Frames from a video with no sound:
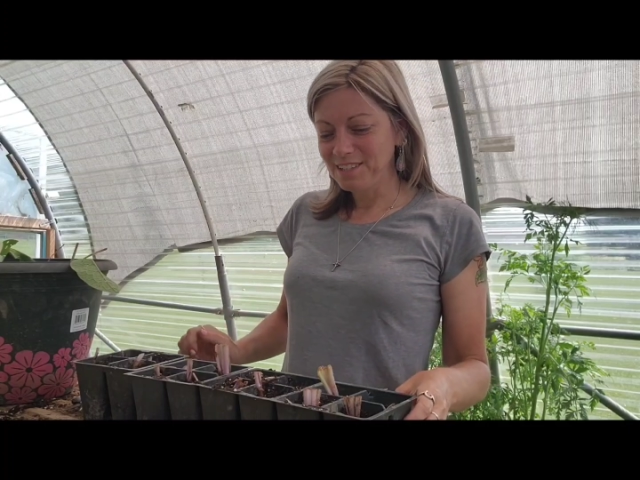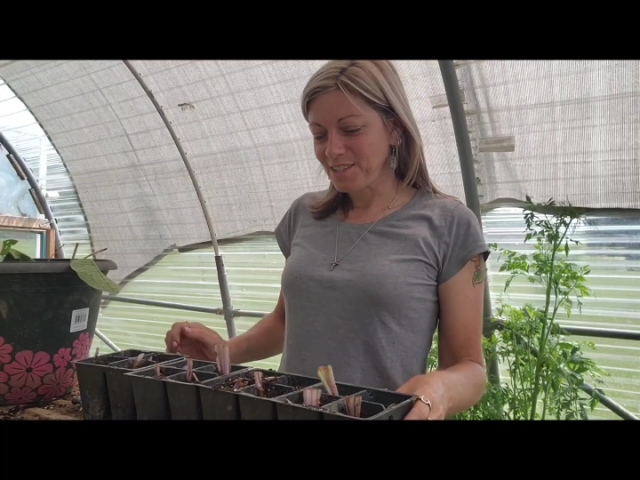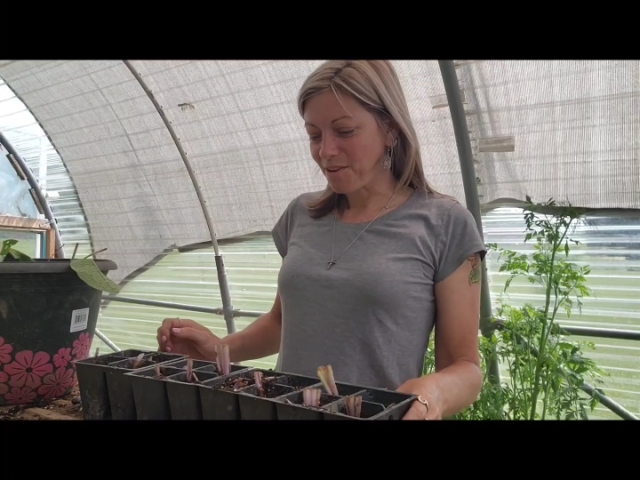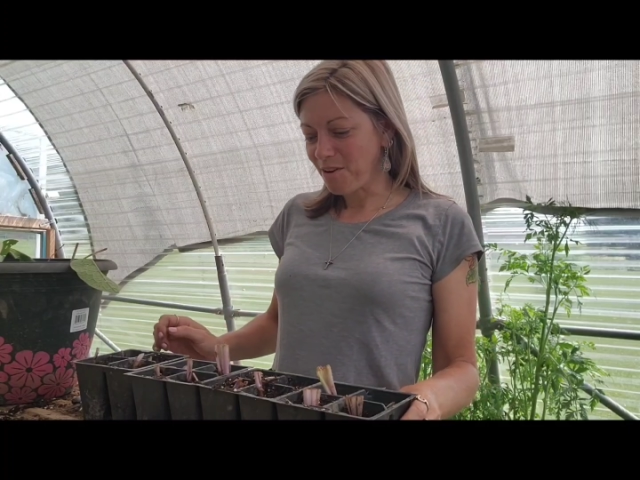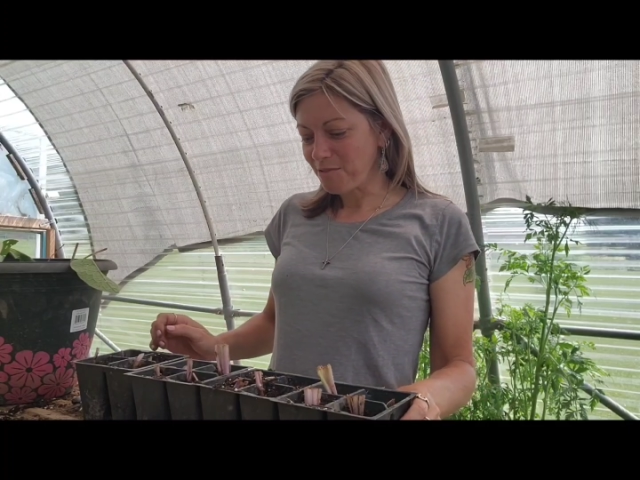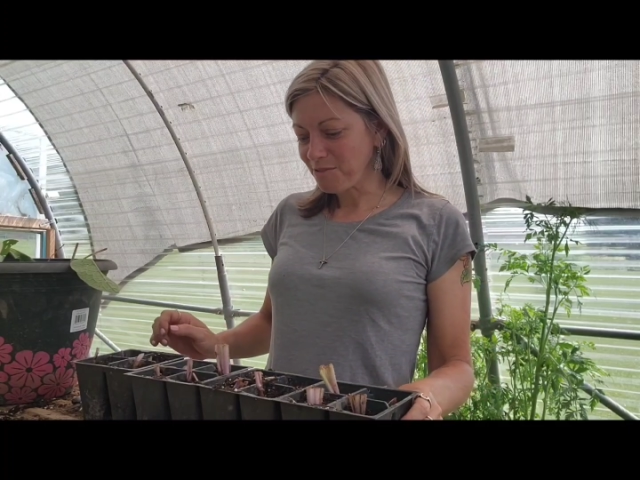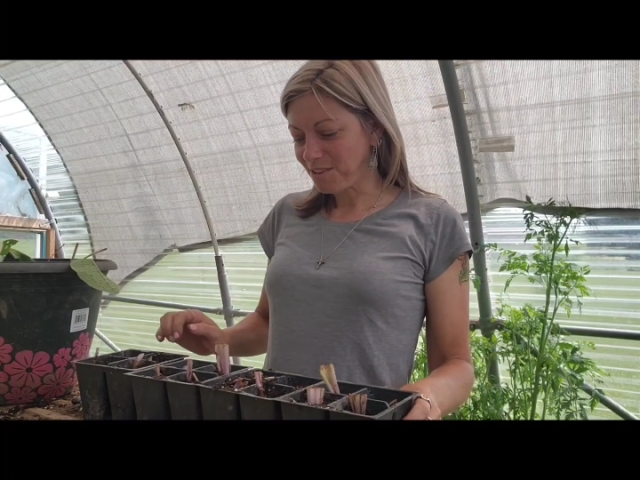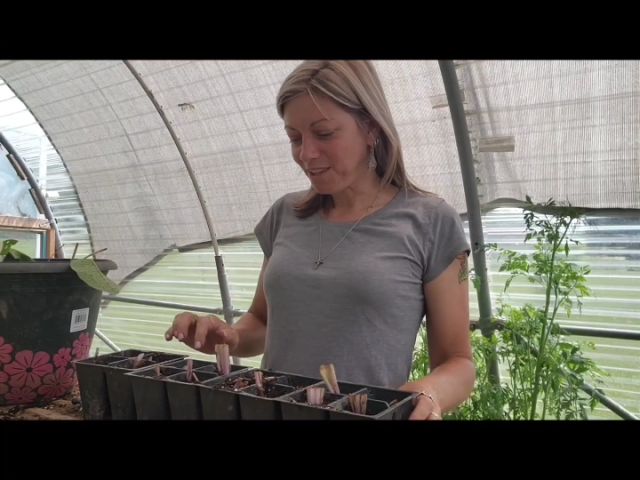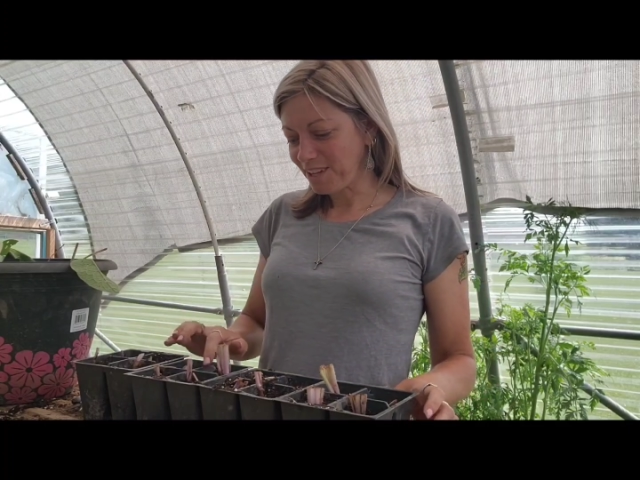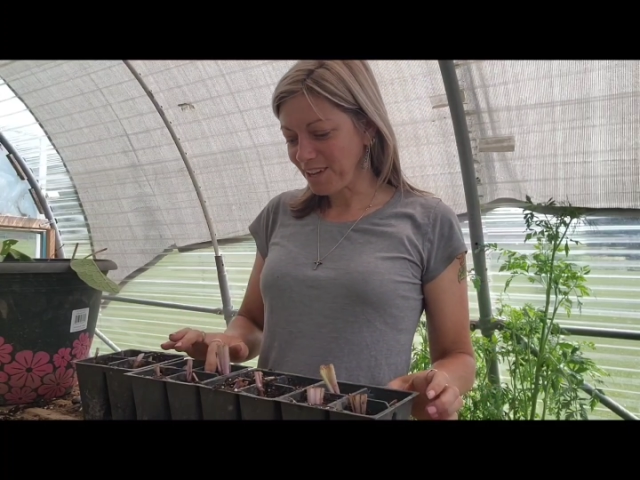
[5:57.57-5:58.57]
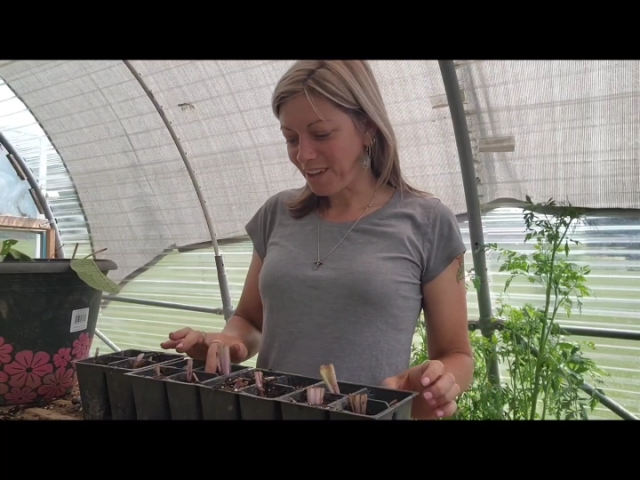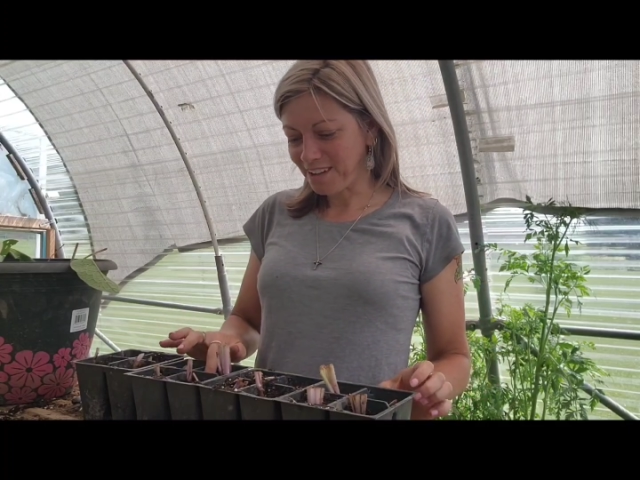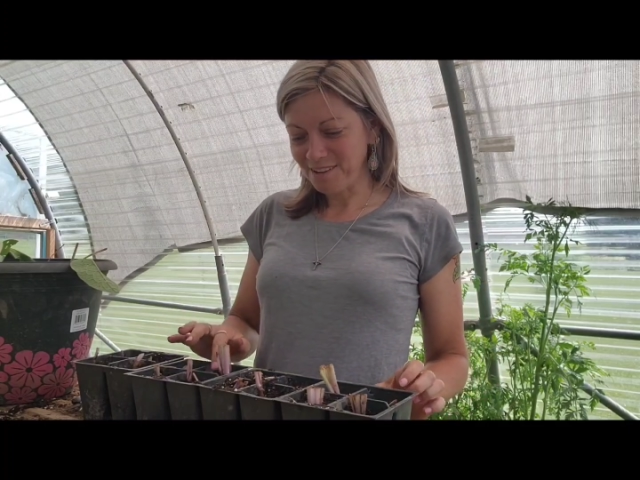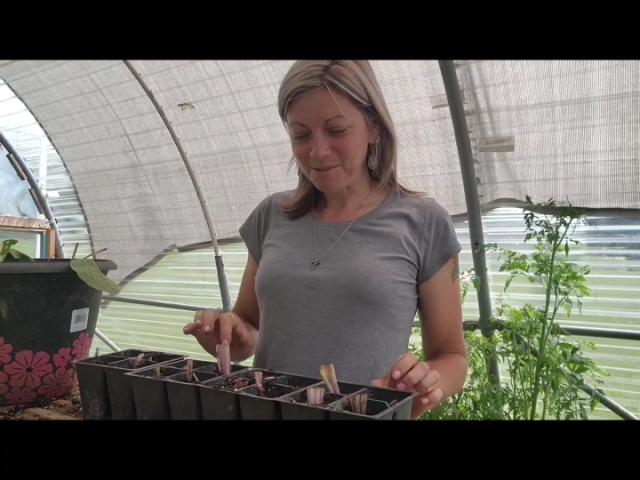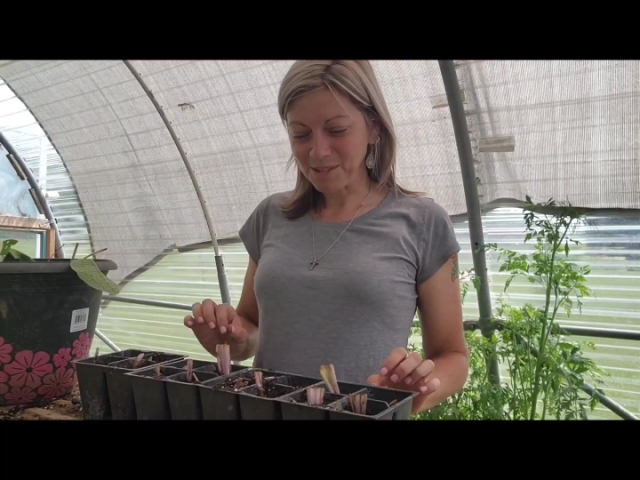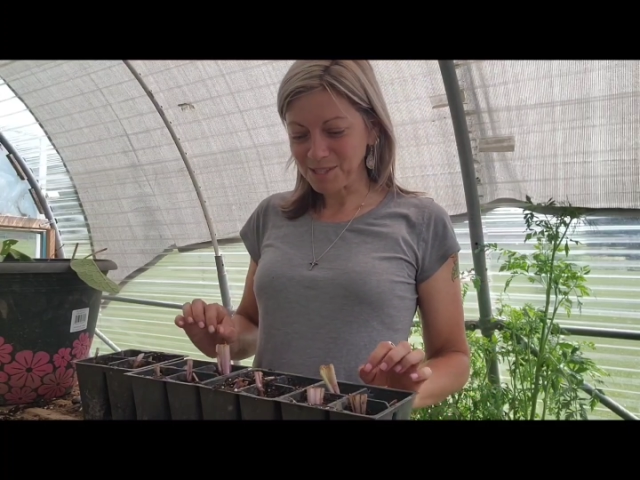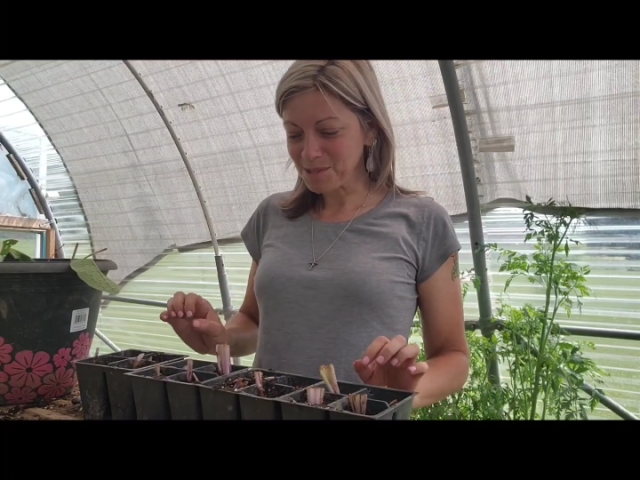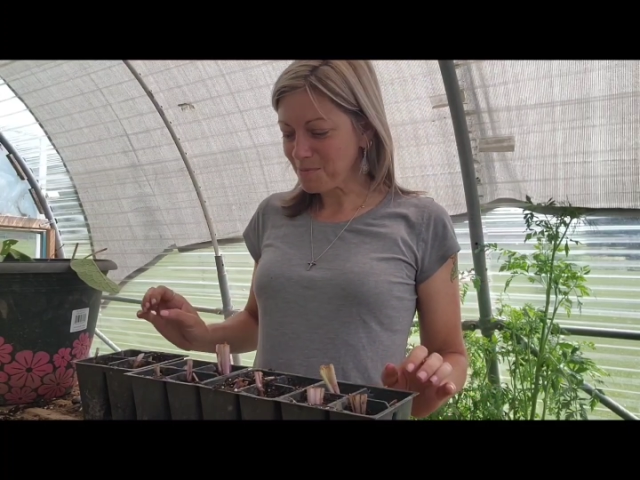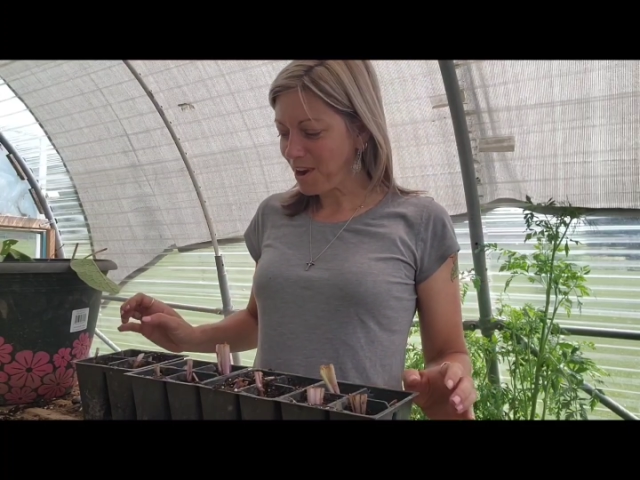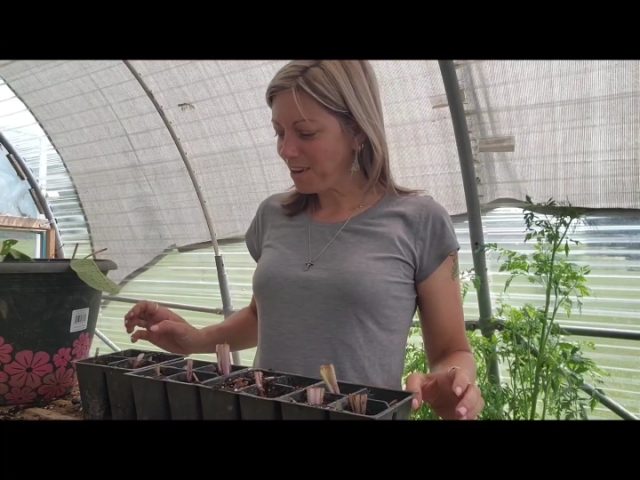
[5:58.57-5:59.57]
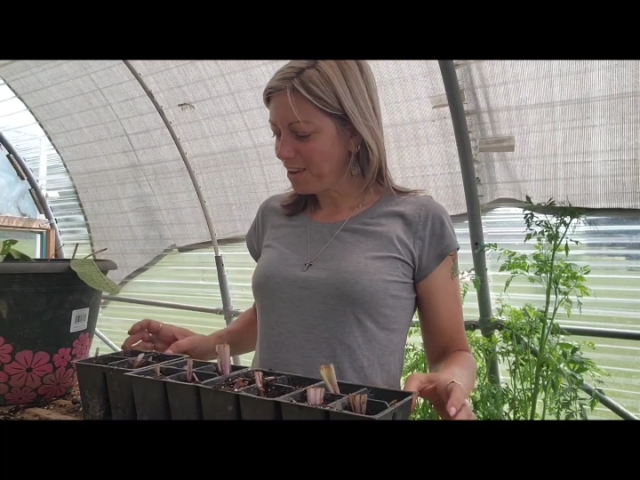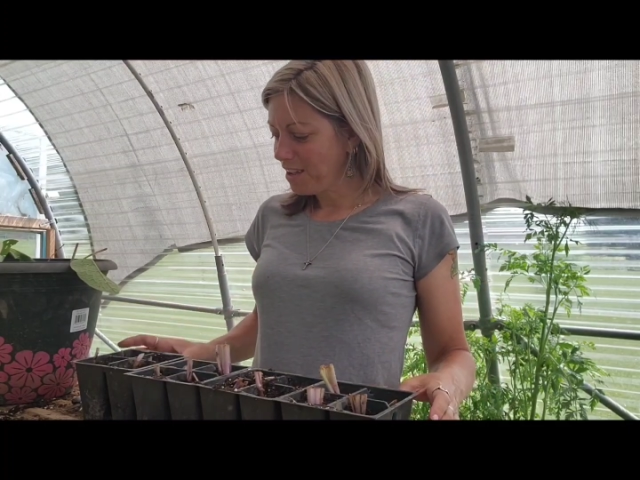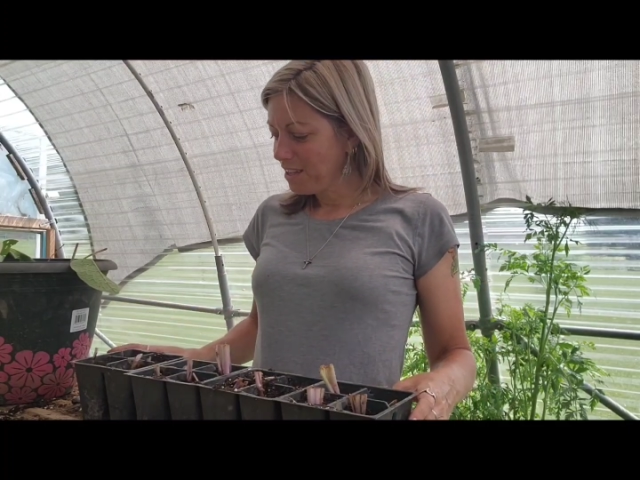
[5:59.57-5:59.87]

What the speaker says: So hopefully we'll get some rain.